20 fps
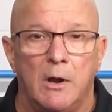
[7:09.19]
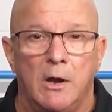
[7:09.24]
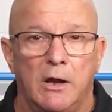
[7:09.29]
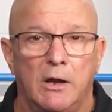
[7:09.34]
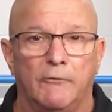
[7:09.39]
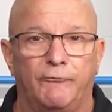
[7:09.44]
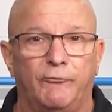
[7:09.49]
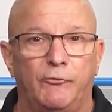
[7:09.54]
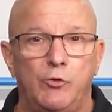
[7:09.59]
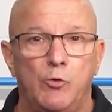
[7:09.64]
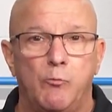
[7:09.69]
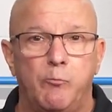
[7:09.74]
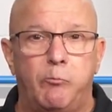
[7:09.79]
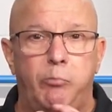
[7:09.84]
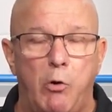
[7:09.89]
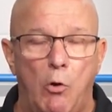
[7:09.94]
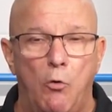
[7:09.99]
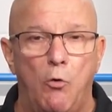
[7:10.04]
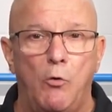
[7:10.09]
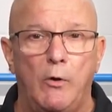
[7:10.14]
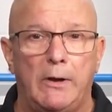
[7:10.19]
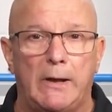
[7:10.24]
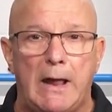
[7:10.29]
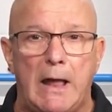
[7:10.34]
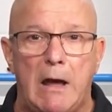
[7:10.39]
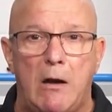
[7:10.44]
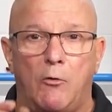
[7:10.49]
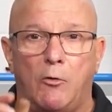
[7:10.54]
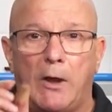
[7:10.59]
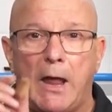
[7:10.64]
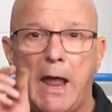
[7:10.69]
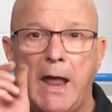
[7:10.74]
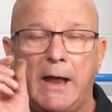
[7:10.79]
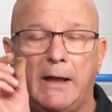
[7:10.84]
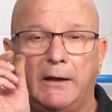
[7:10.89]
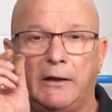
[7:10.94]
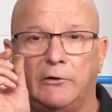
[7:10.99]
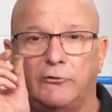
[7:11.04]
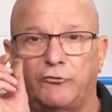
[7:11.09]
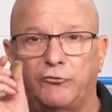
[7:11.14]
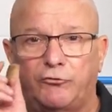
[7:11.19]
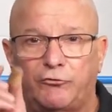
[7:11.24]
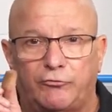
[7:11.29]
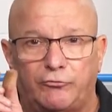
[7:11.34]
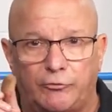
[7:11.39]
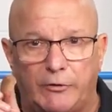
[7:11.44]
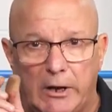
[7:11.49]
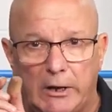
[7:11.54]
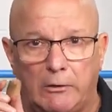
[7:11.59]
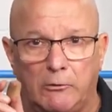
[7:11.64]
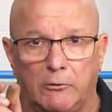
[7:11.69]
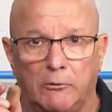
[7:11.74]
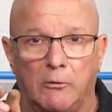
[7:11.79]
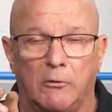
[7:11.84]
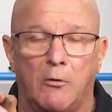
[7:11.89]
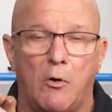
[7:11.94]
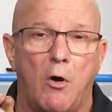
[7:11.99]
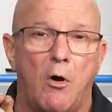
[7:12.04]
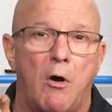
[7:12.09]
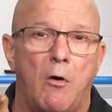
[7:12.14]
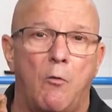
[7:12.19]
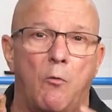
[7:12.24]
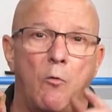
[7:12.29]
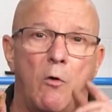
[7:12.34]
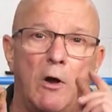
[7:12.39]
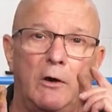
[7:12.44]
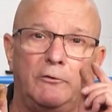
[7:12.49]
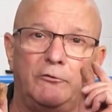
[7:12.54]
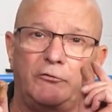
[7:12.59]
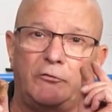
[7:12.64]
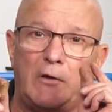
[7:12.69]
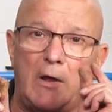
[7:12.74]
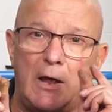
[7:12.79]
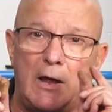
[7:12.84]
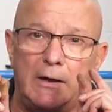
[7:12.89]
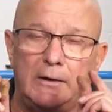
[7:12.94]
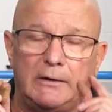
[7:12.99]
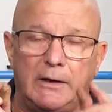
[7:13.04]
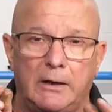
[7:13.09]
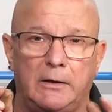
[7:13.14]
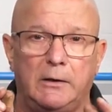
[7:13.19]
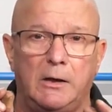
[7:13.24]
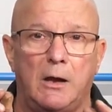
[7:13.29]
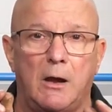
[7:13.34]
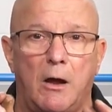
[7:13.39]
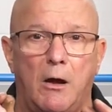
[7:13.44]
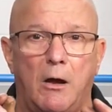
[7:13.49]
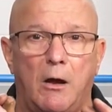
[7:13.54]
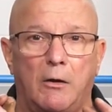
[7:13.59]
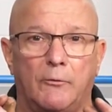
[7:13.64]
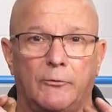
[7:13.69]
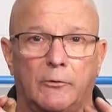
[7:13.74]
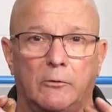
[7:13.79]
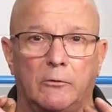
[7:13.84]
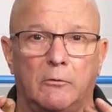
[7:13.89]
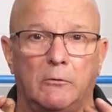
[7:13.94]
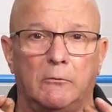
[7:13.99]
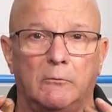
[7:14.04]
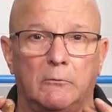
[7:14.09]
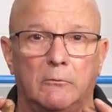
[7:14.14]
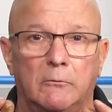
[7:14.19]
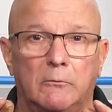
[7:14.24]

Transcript: If you pull it out and it's thicker on one side than the other,